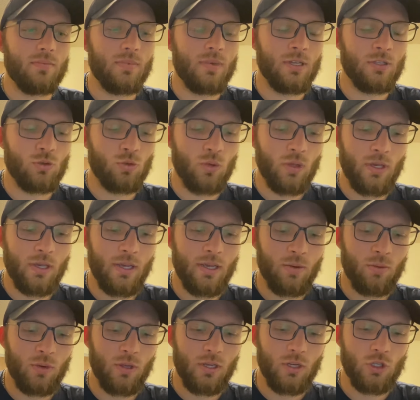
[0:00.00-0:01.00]
it
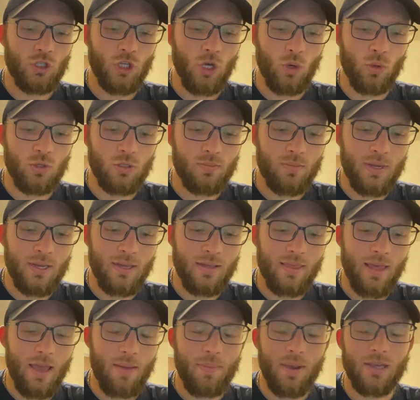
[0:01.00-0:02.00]
really shows me
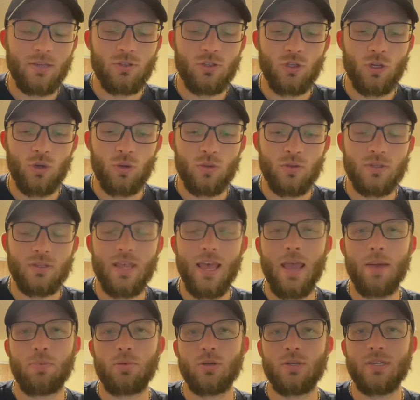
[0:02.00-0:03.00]
that my students
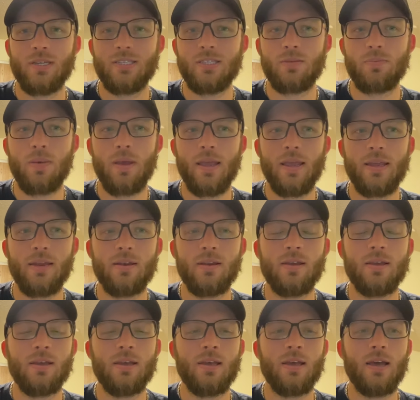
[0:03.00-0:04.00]
that participate
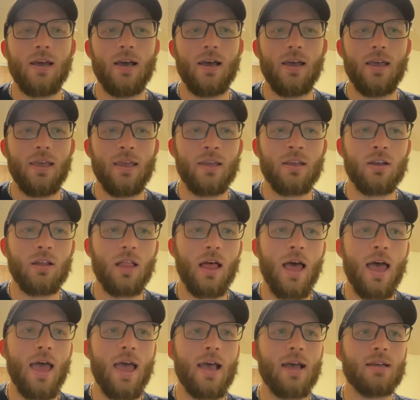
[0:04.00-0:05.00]
in
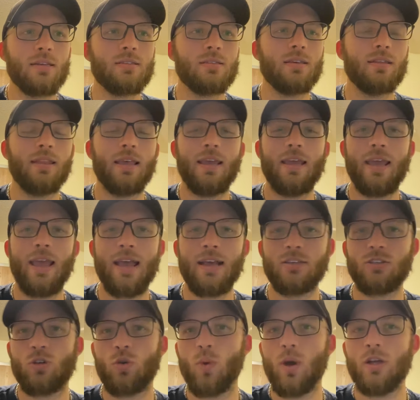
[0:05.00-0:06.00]
class and they
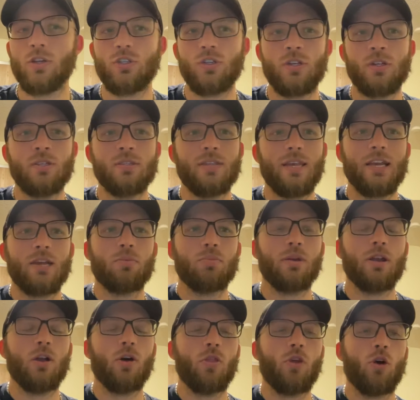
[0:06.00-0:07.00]
ask questions, they
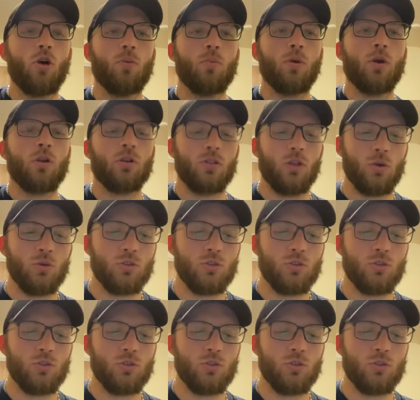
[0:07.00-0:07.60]
complete all the homework, those